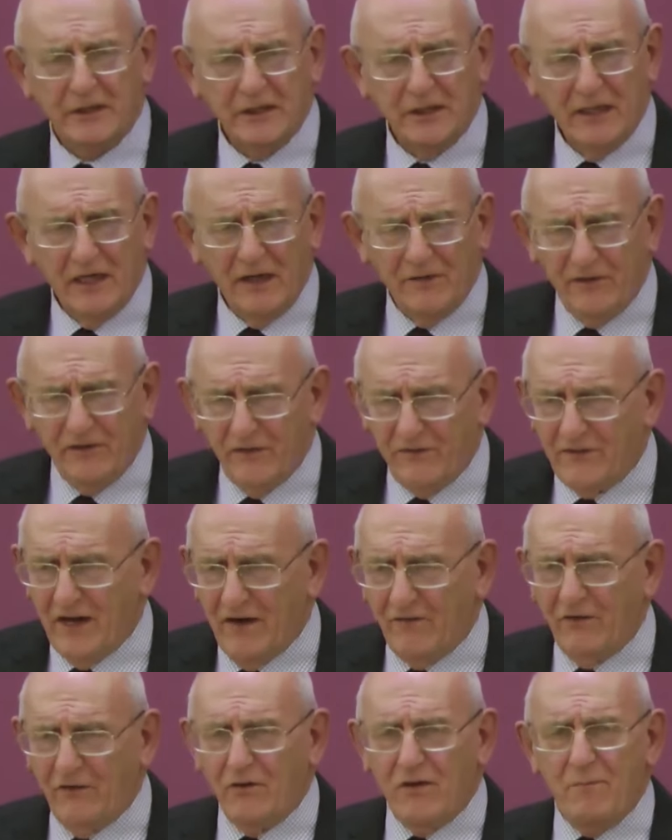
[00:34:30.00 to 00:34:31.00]
if you've
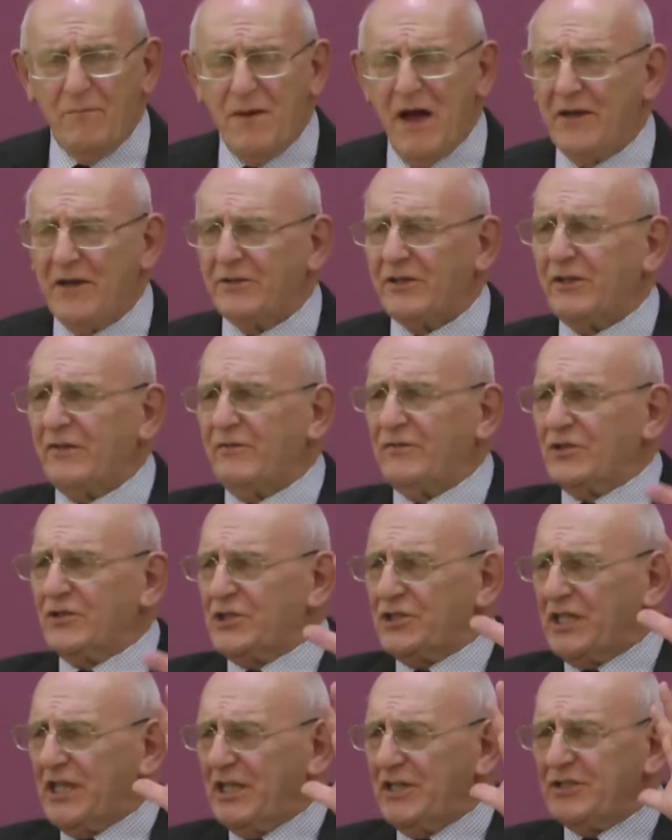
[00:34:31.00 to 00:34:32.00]
never repented of your
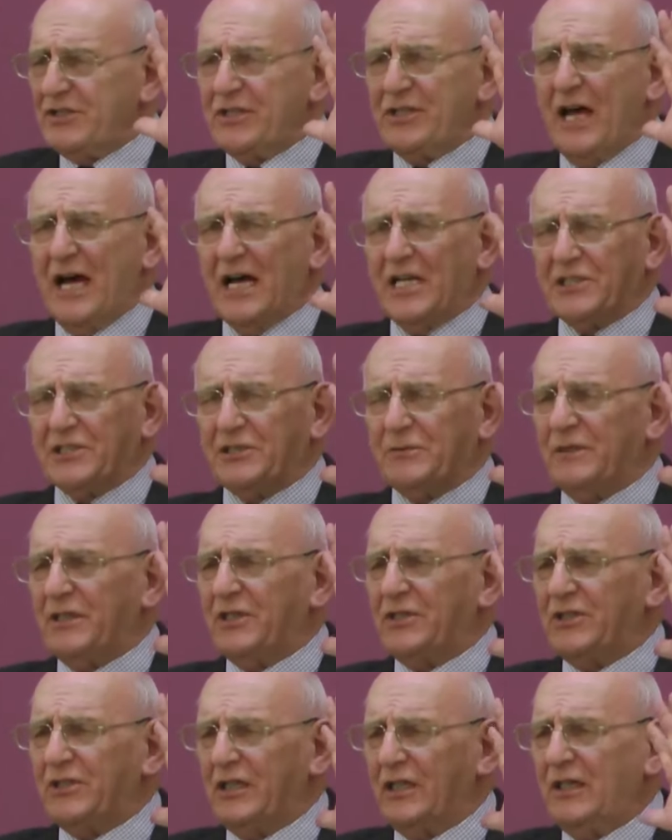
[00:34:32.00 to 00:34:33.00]
sins and asked them
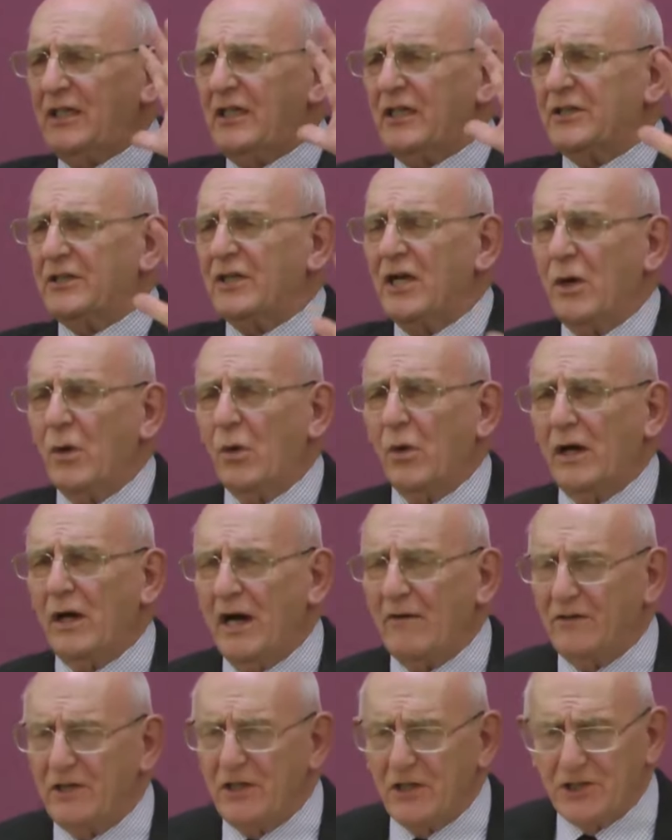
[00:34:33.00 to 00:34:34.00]
into your heart,
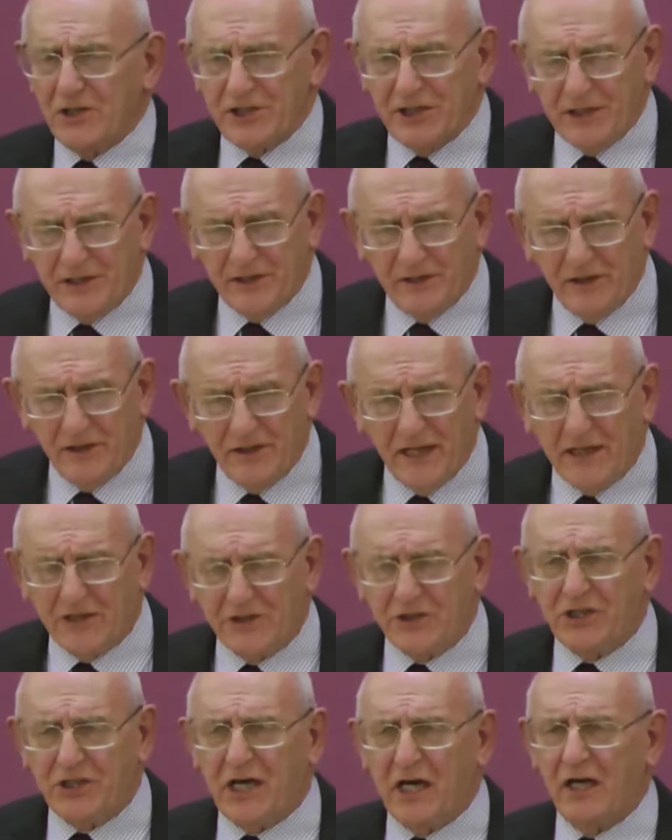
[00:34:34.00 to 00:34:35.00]
wherever you're sitting in that
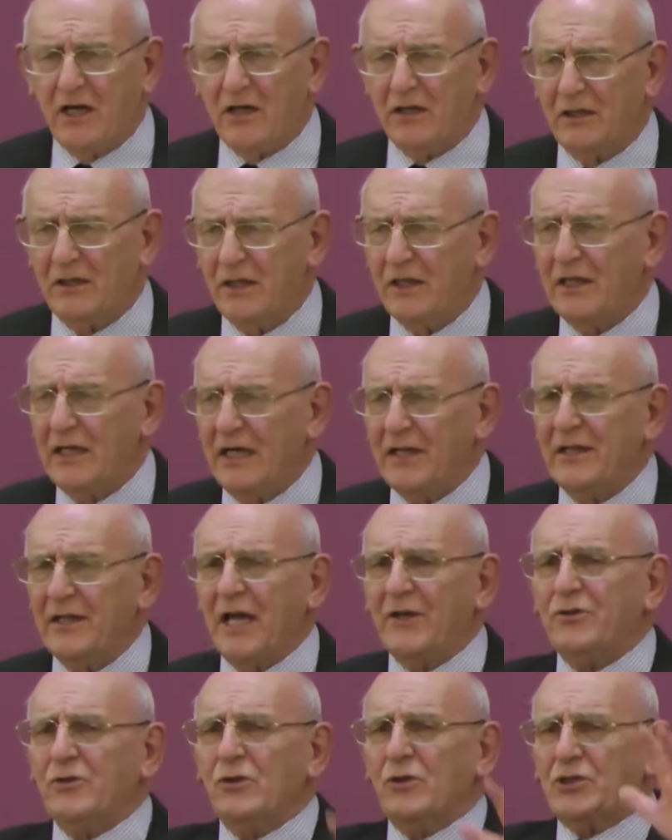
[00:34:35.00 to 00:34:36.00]
chair, in
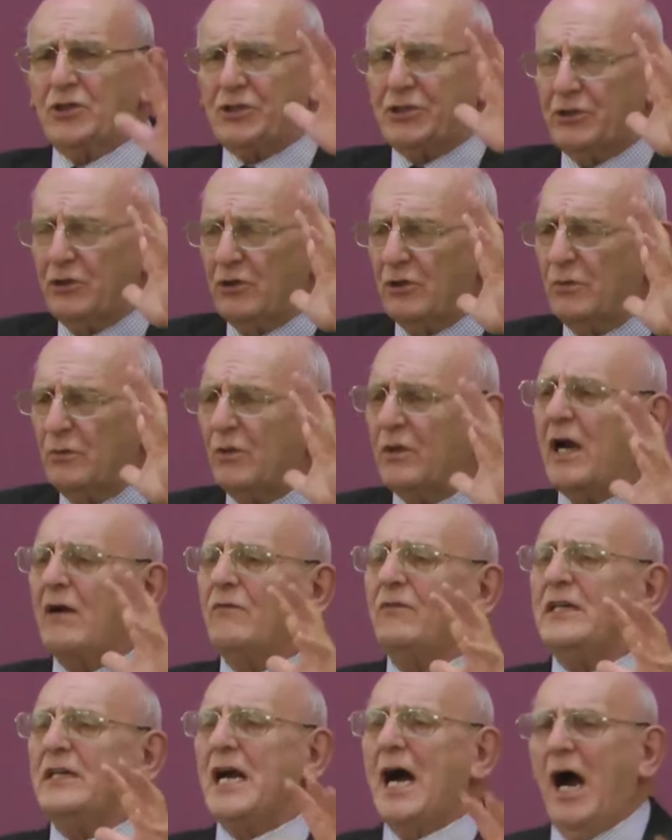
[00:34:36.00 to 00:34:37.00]
that nursing home, wherever
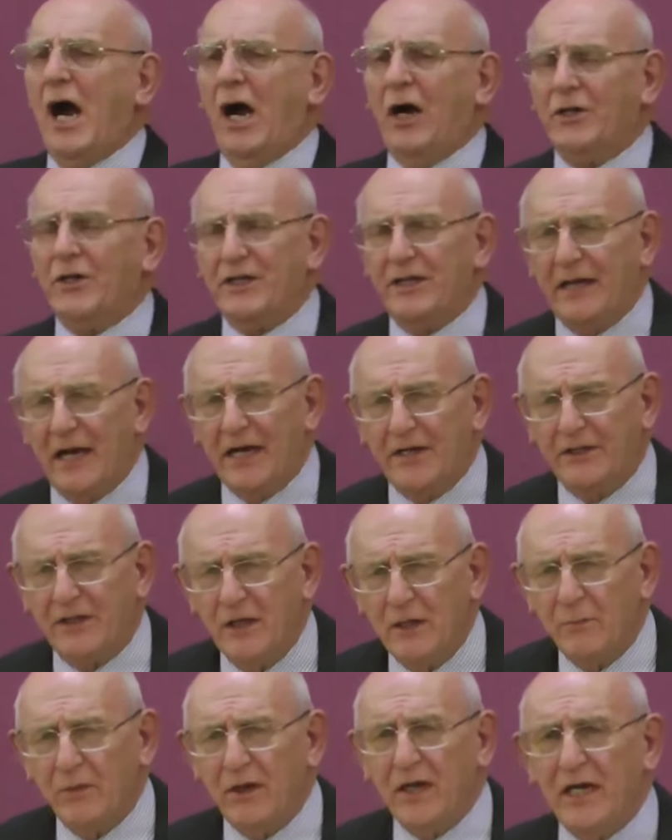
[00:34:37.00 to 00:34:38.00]
you are tonight,
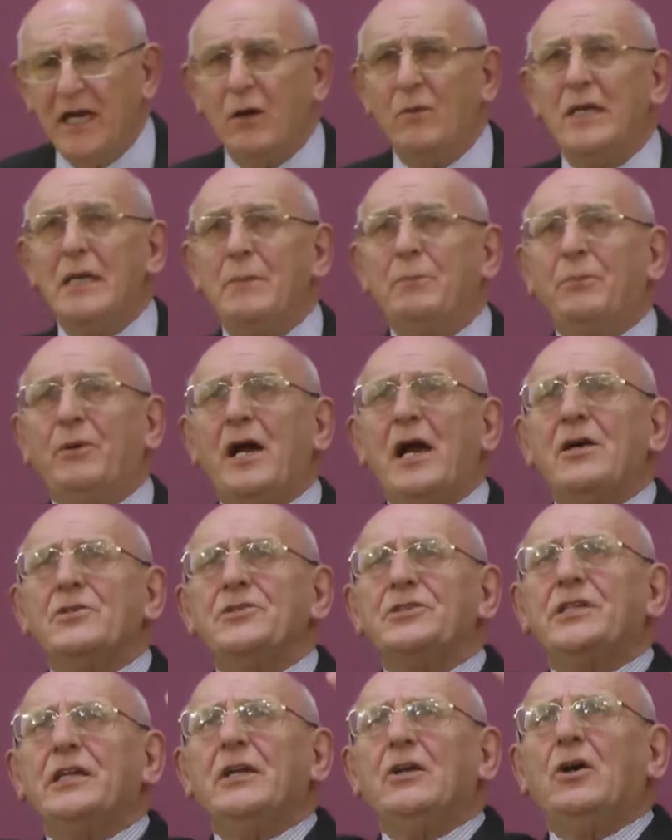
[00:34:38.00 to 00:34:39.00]
pray a wee prayer and
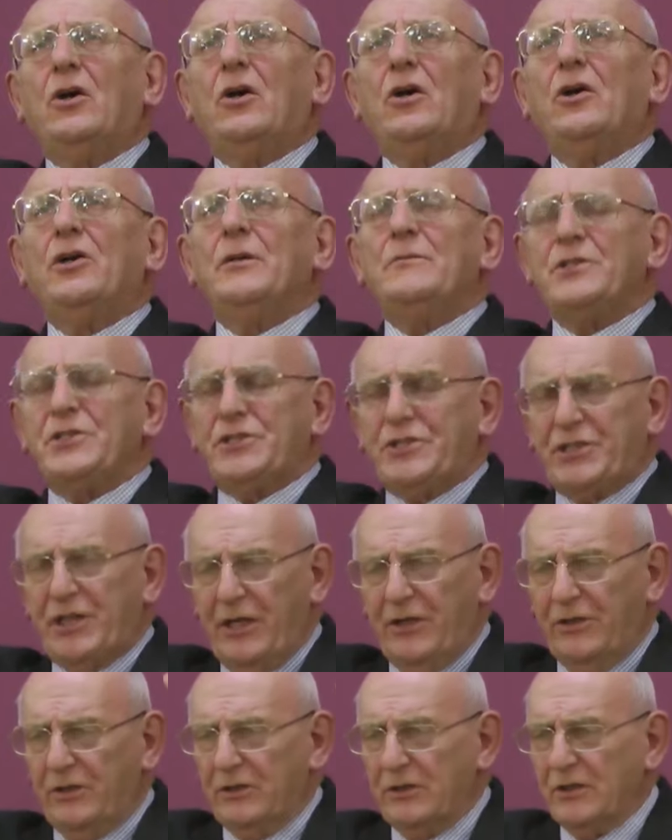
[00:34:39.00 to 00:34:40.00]
say, Lord, I'm a
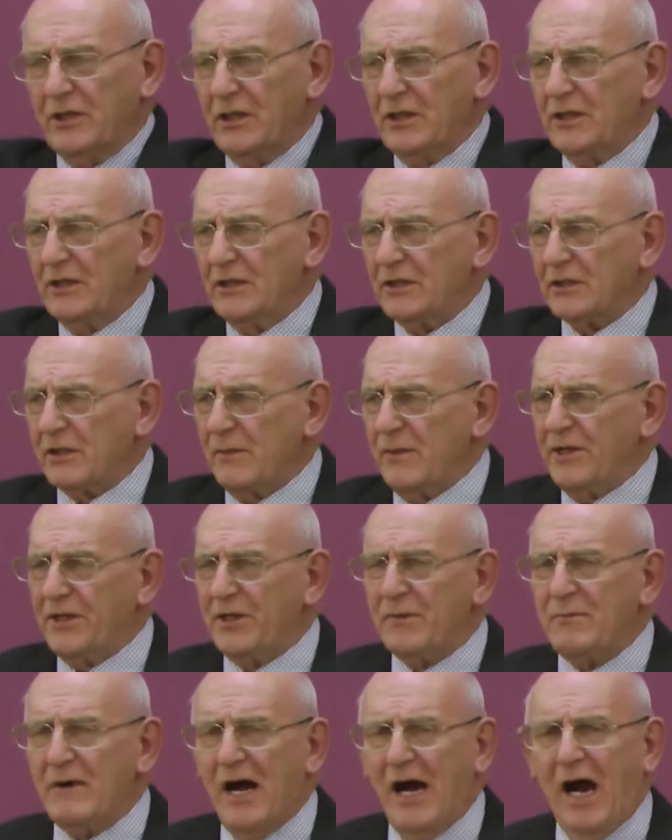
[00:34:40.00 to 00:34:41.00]
sinner. Come into
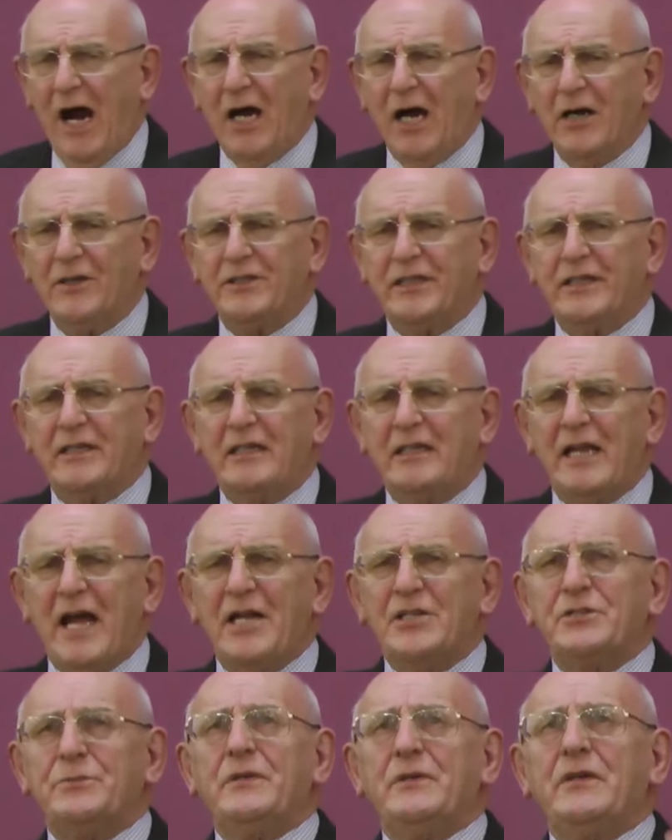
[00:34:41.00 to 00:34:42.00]
my heart and
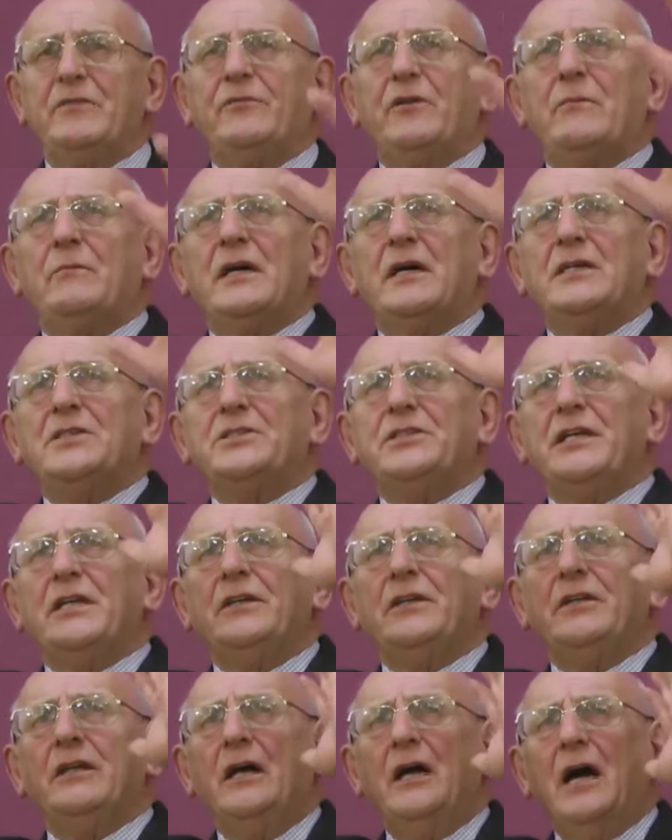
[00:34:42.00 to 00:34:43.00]
cleanse me from my
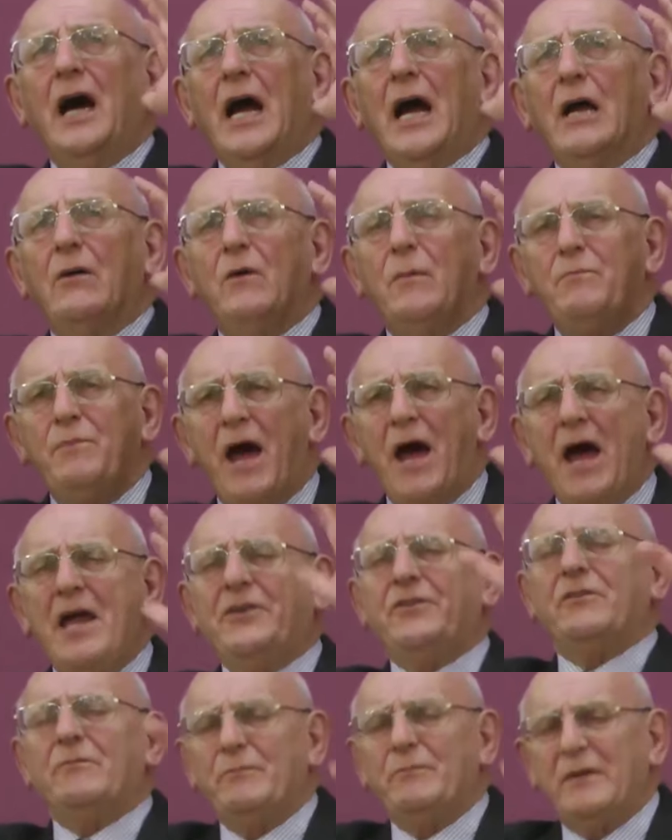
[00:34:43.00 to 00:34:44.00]
sin. I repent
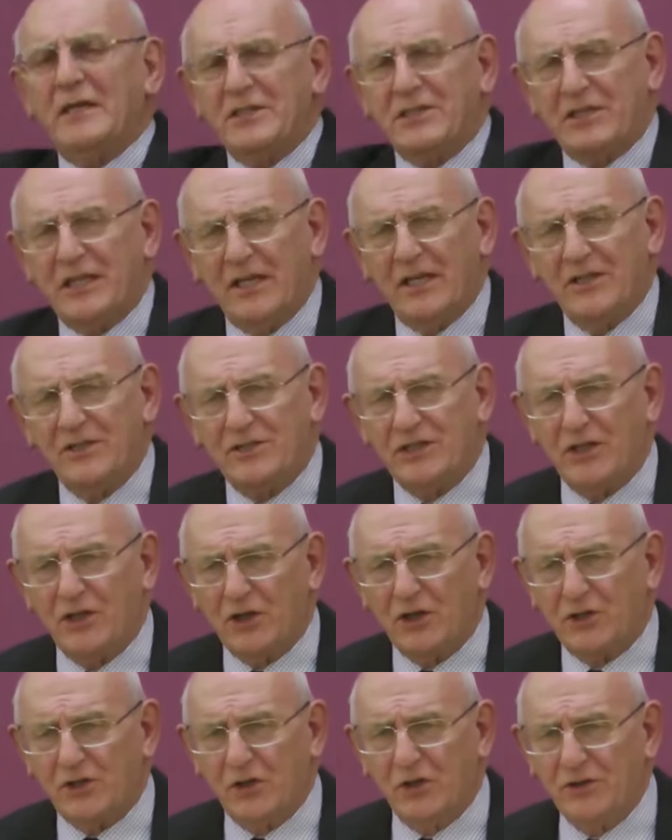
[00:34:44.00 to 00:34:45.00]
of my sins and I
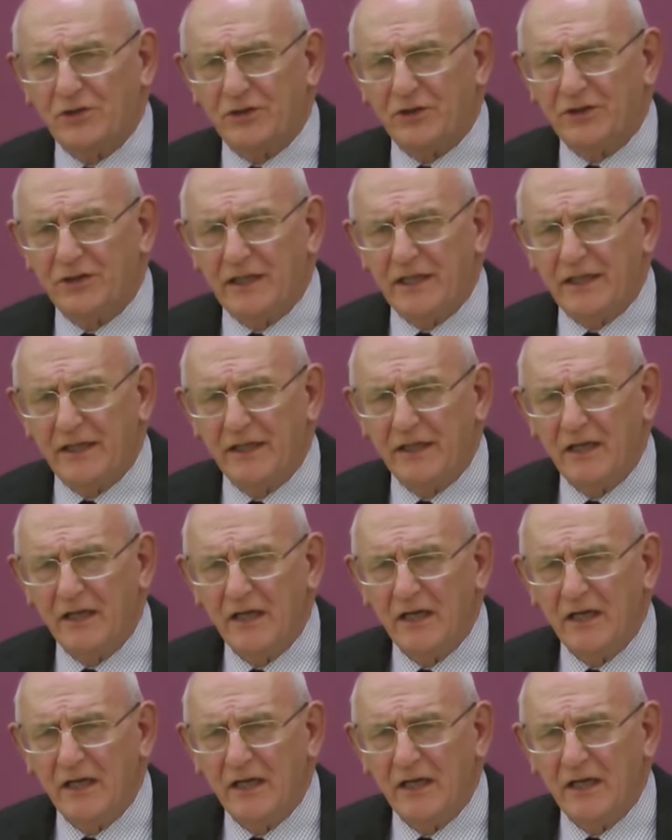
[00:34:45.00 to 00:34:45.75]
turn to thee.